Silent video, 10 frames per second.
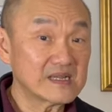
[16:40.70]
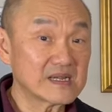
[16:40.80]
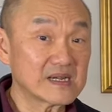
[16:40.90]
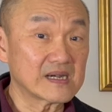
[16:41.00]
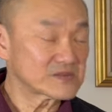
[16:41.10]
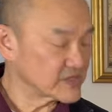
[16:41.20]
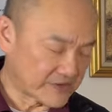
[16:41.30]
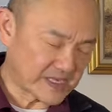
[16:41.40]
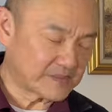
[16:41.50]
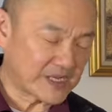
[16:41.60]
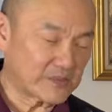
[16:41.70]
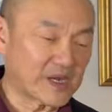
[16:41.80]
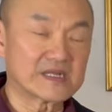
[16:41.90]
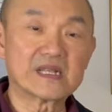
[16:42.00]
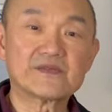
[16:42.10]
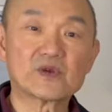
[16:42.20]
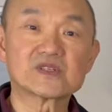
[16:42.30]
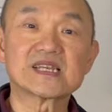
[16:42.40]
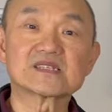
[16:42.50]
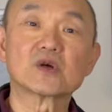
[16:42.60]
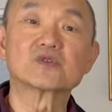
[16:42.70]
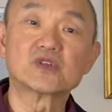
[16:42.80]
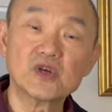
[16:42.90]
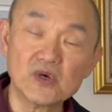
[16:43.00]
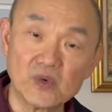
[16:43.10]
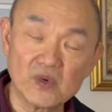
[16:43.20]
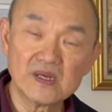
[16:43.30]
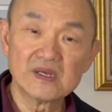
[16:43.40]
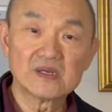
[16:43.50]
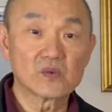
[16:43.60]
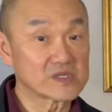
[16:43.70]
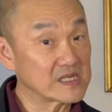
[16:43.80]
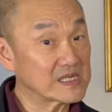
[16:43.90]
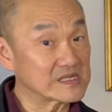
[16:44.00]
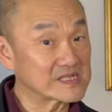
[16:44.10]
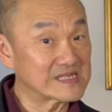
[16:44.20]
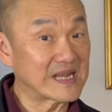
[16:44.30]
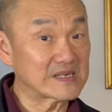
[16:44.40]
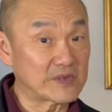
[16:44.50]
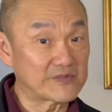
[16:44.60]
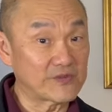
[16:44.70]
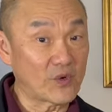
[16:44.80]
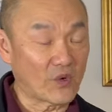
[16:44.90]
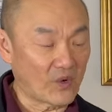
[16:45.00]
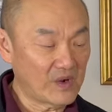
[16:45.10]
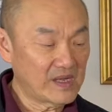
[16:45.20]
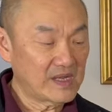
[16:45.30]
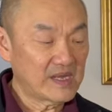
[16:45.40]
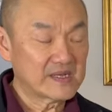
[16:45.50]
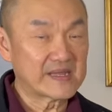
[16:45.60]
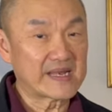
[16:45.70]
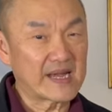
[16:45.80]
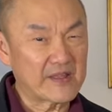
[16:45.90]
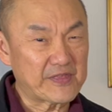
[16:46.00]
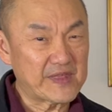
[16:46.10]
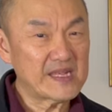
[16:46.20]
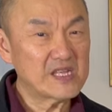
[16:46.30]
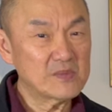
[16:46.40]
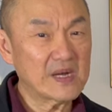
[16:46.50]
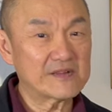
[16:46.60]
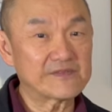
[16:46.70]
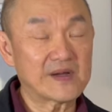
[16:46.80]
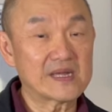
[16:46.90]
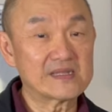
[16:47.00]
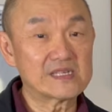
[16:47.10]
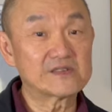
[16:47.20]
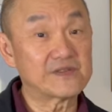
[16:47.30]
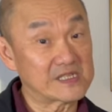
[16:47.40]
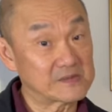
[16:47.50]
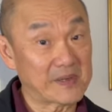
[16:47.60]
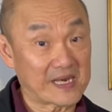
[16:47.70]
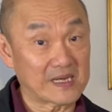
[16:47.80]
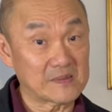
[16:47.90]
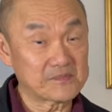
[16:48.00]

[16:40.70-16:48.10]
if your 602 was a little snug before, then I think you might find this fits better.